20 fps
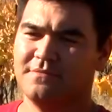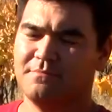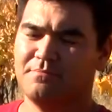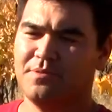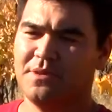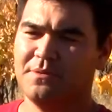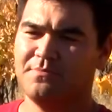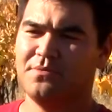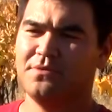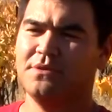
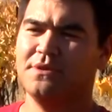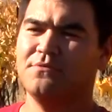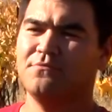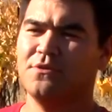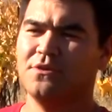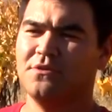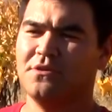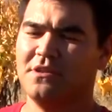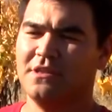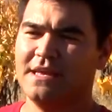people in
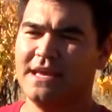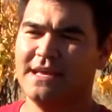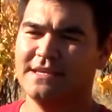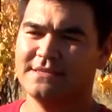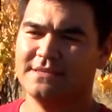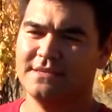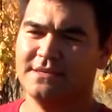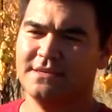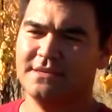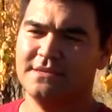rural
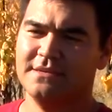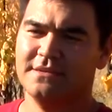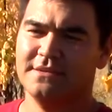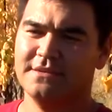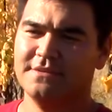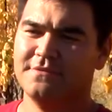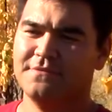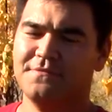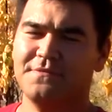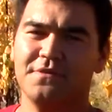Alaska
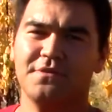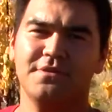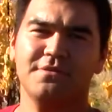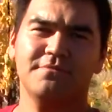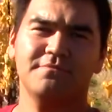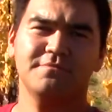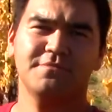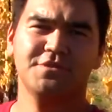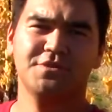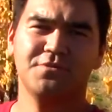for
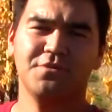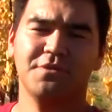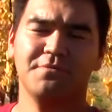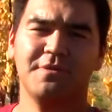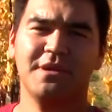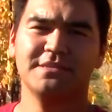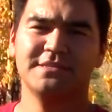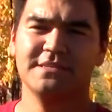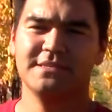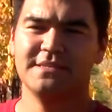short
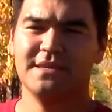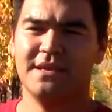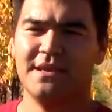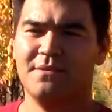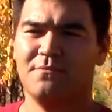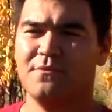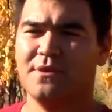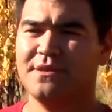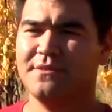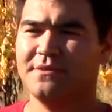amounts of
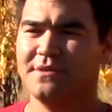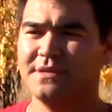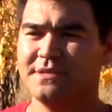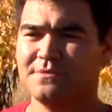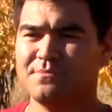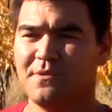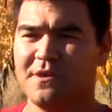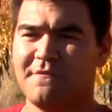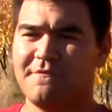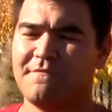time, whether it's
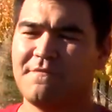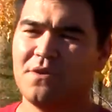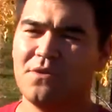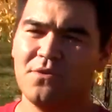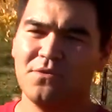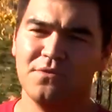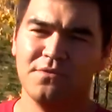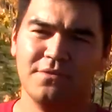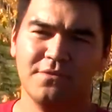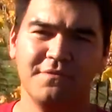by
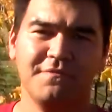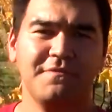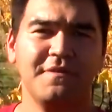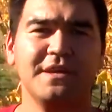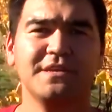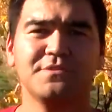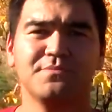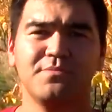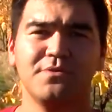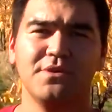phone or
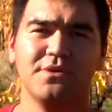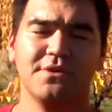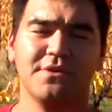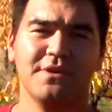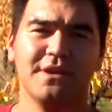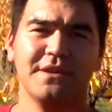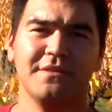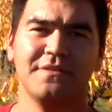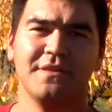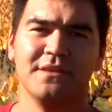Facebook or
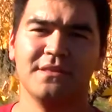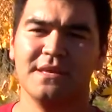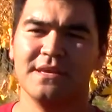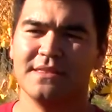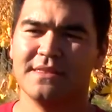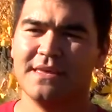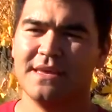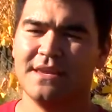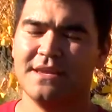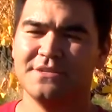anything
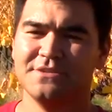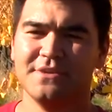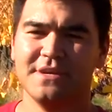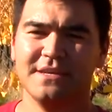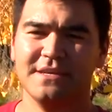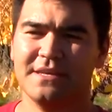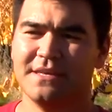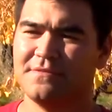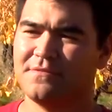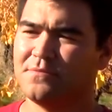like that, I try
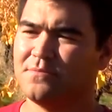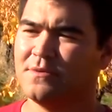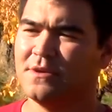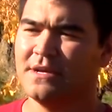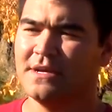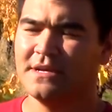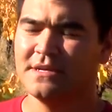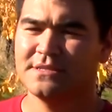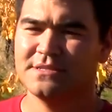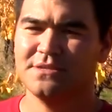to give them
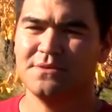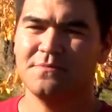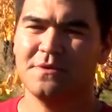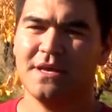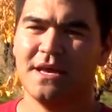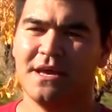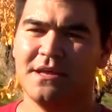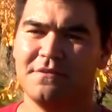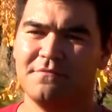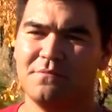some
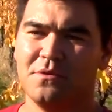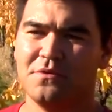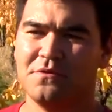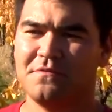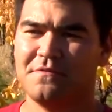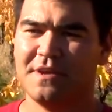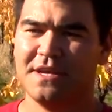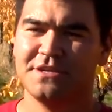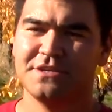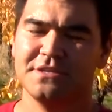kind of
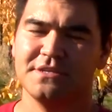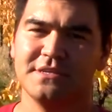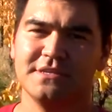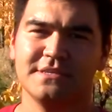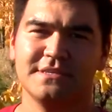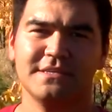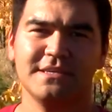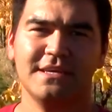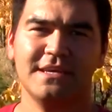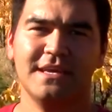motivation to
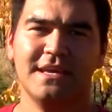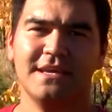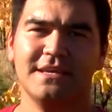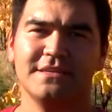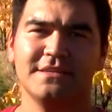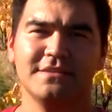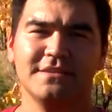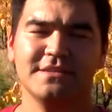say, hey,